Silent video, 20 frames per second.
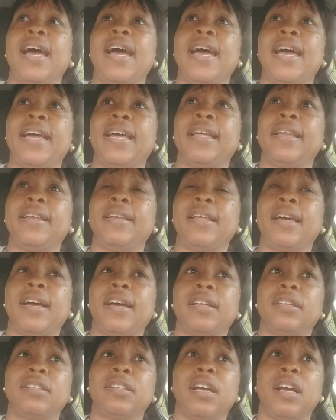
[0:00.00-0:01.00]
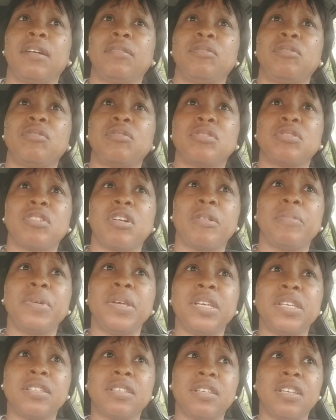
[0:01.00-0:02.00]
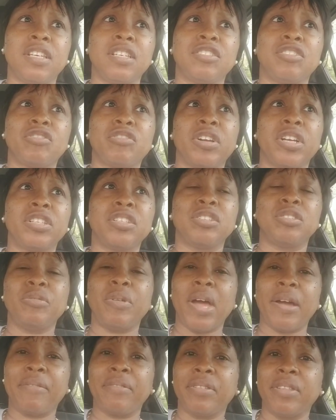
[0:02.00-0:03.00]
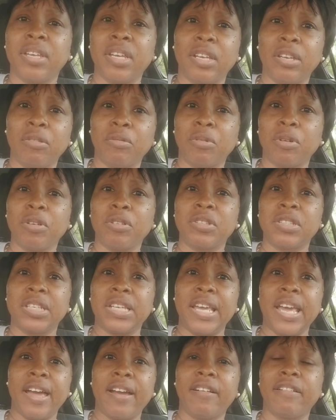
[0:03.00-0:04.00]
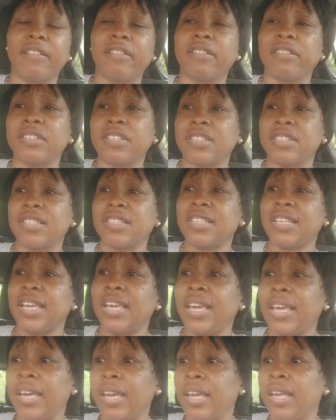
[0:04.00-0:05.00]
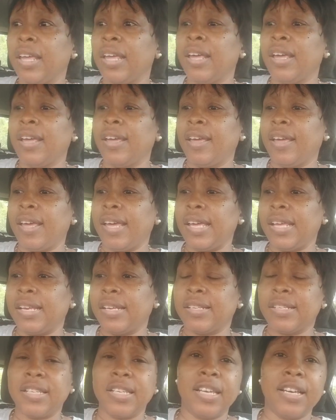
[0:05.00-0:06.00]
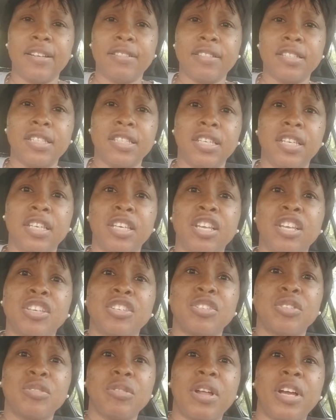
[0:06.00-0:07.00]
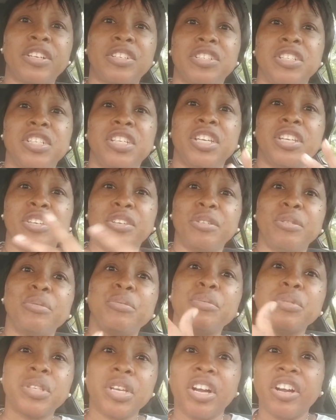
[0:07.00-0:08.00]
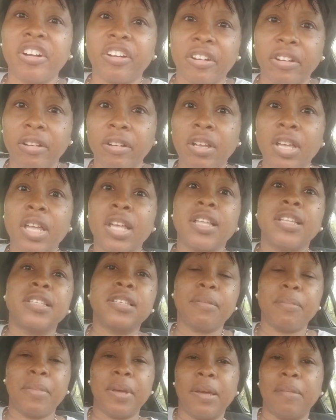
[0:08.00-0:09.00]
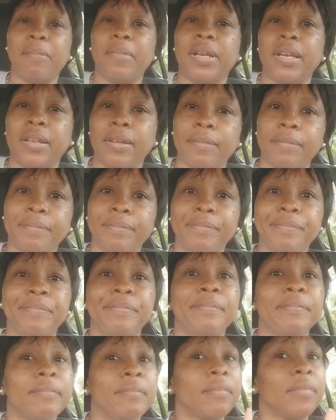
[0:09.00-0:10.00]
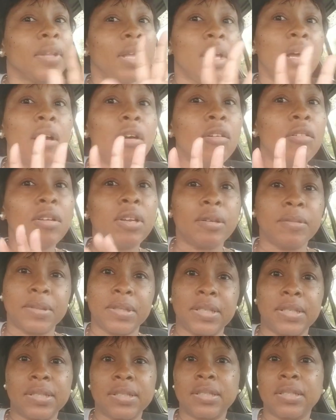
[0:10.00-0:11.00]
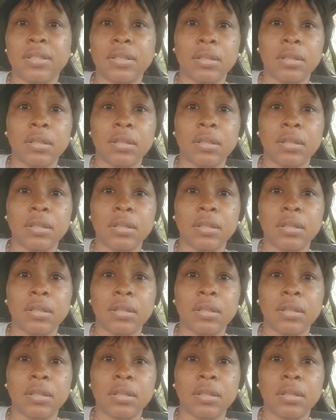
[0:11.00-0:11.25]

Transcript: and that Coach Stormy is trying to do everything in the world to get her to stay in TLC so that she can use her to make money. Hold up, sis.